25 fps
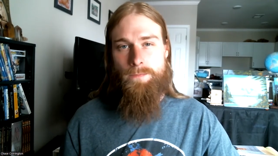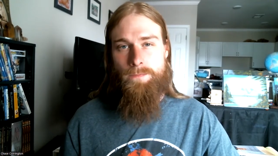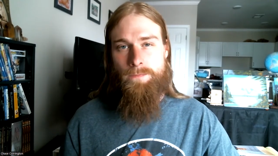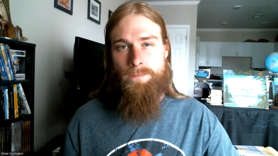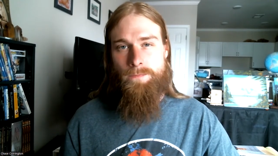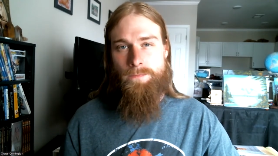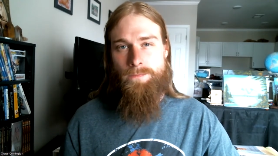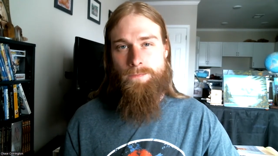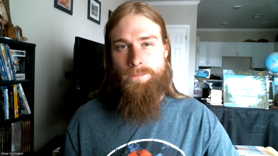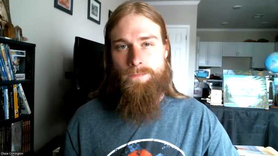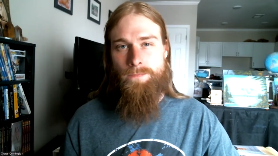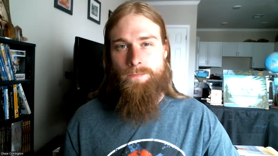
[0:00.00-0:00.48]

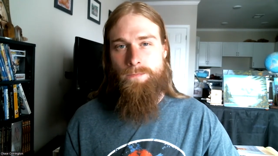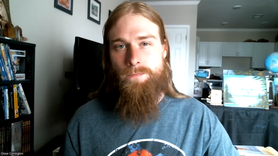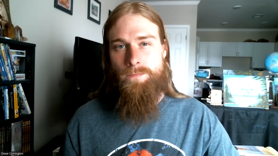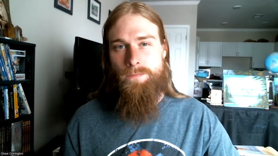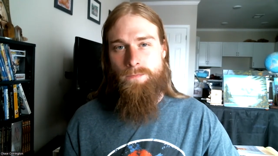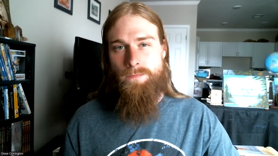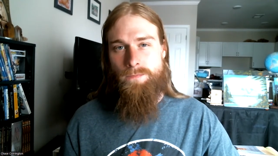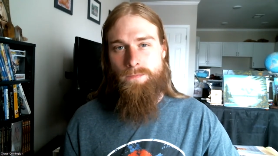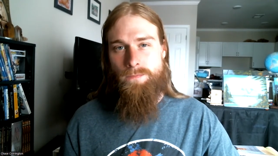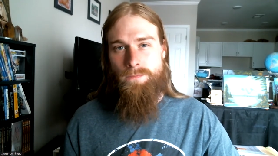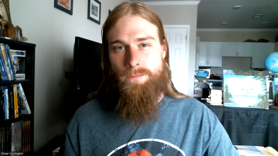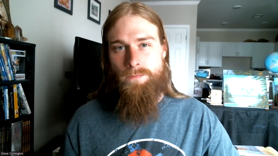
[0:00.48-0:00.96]

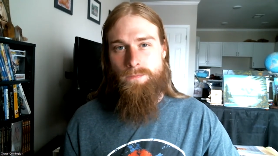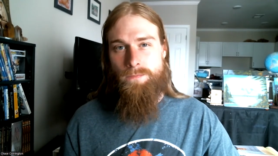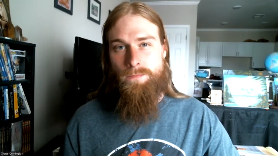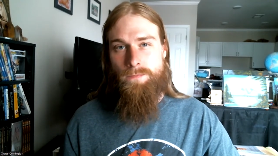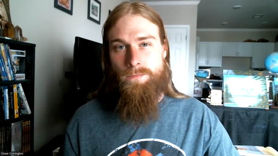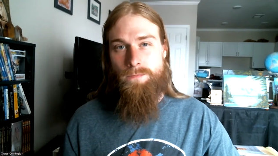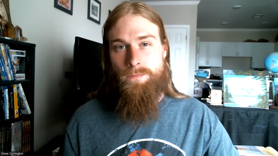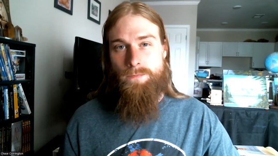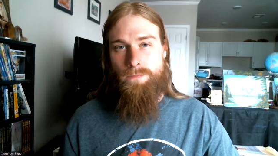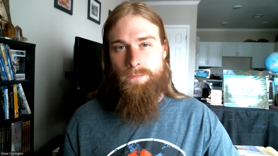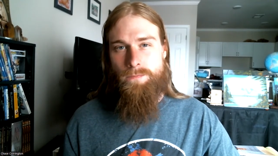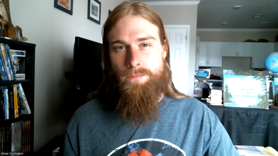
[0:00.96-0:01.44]

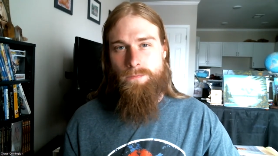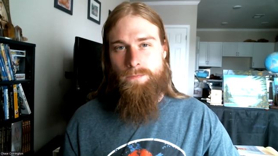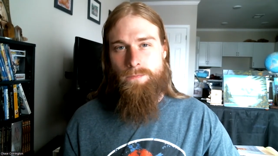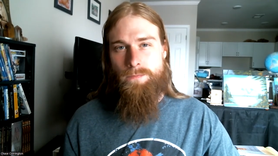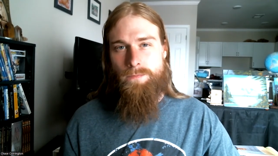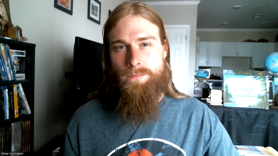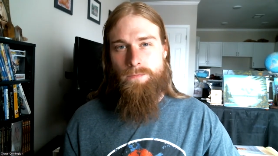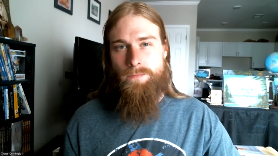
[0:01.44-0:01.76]
(no one is talking)